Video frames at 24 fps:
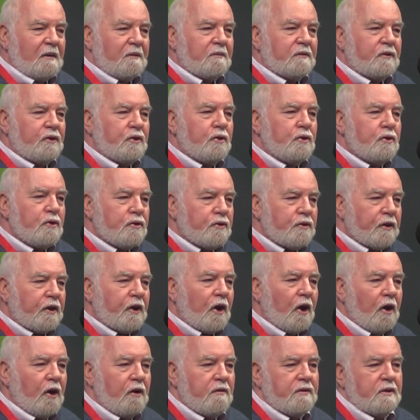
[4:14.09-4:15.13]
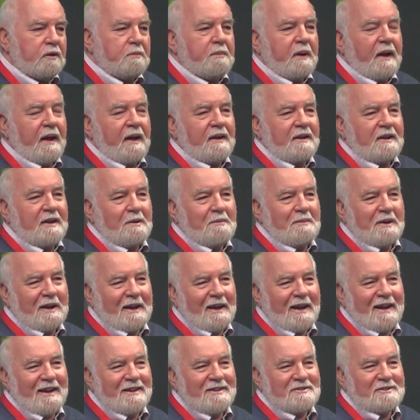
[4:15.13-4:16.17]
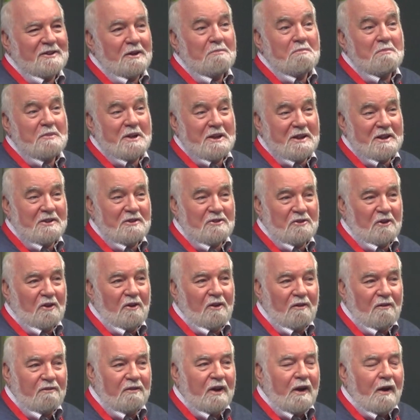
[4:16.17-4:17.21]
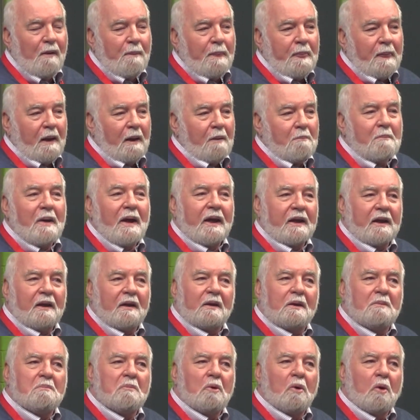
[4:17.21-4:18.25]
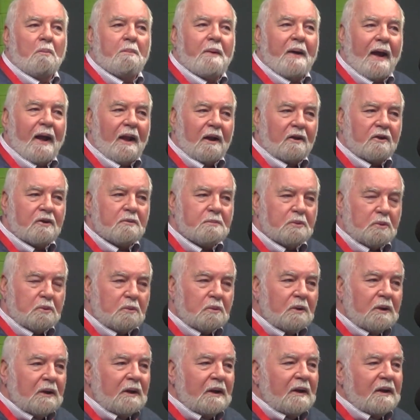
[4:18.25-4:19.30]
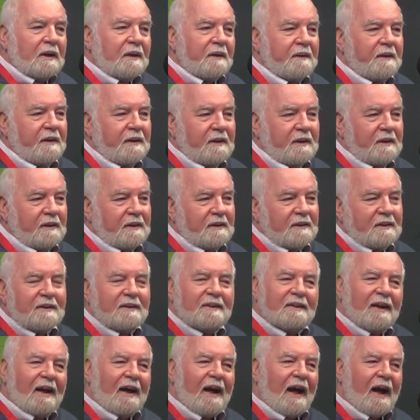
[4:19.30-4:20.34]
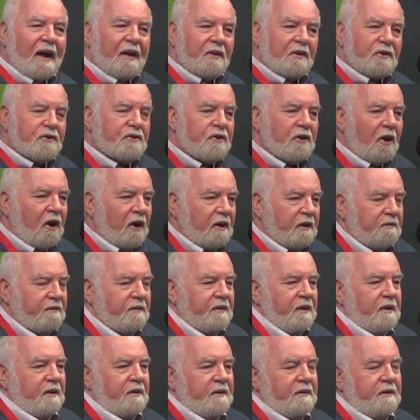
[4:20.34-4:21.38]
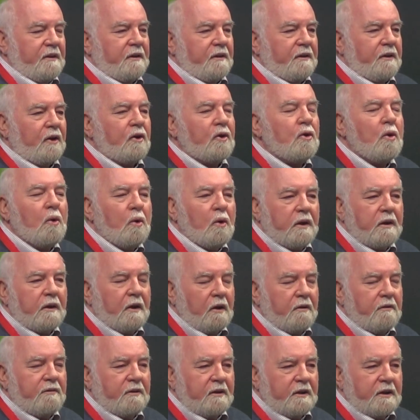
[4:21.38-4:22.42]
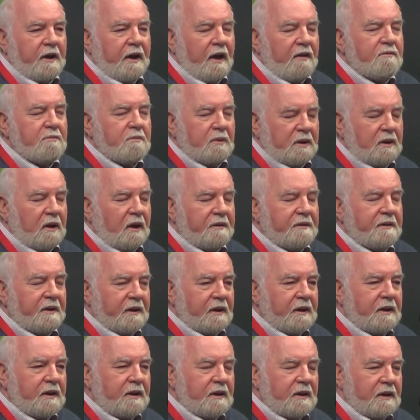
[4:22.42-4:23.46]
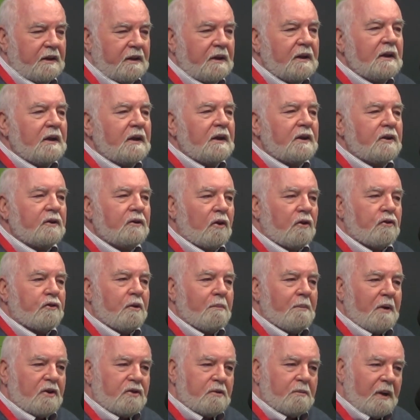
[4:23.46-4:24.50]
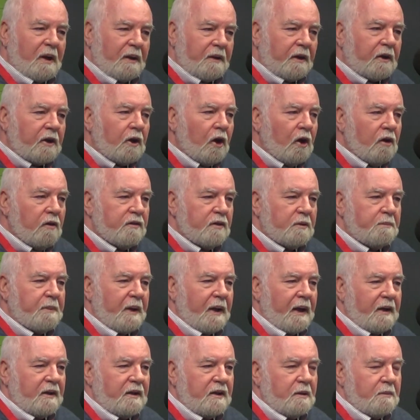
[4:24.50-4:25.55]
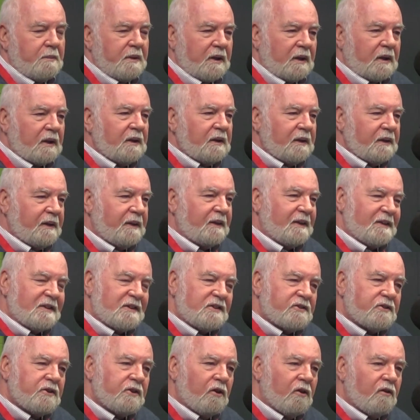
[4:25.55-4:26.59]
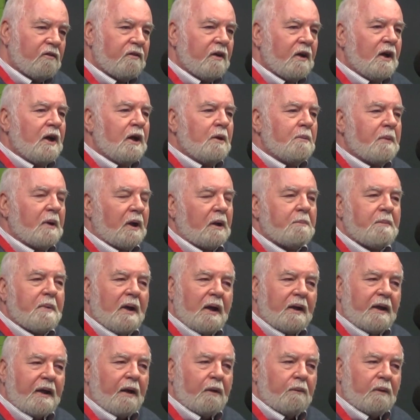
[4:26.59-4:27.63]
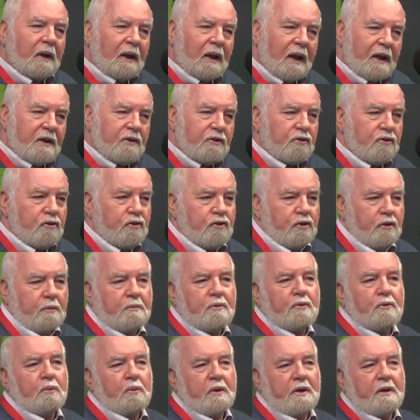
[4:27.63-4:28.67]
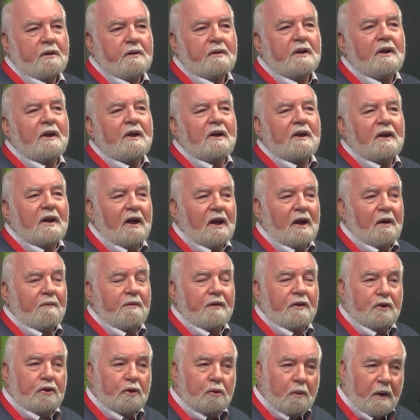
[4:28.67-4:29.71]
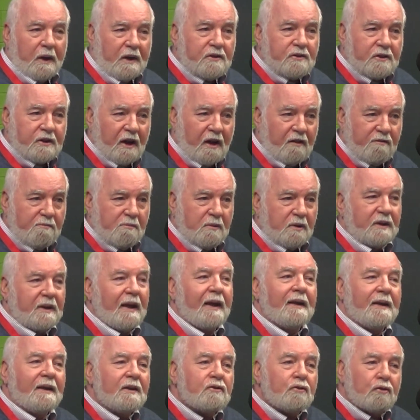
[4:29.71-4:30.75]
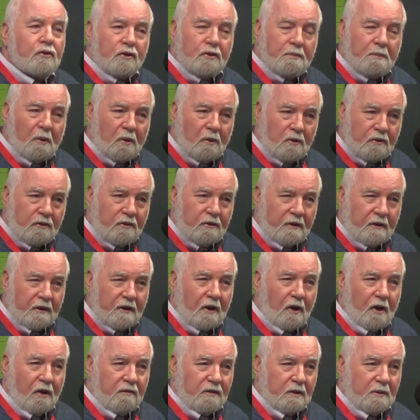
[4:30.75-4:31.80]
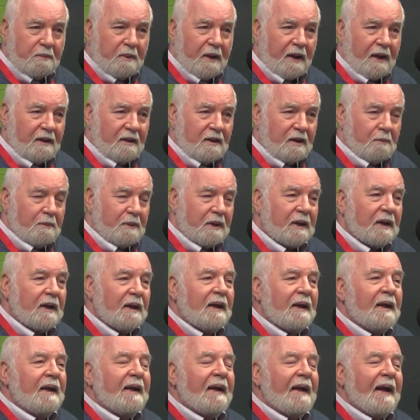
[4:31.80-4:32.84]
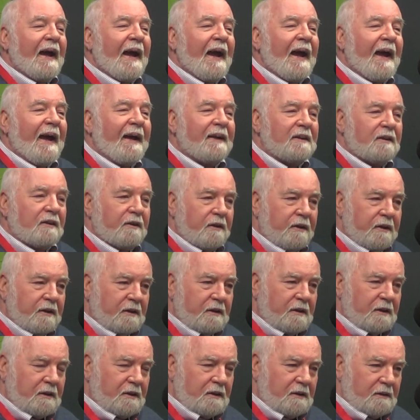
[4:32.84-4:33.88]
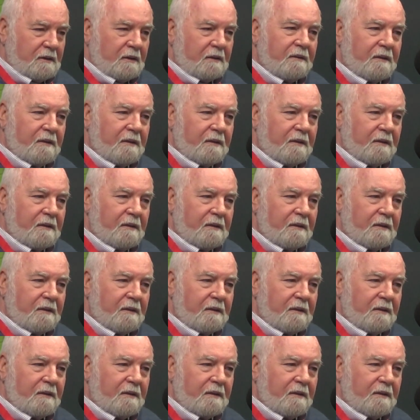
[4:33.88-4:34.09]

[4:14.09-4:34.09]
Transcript: used the COVID pandemic as a means of making them more palatable. The other side of the coin, though, for the government, I think here, not so much about the COVID pandemic in itself, but about our relationships with the US government and its response to the COVID pandemic, and the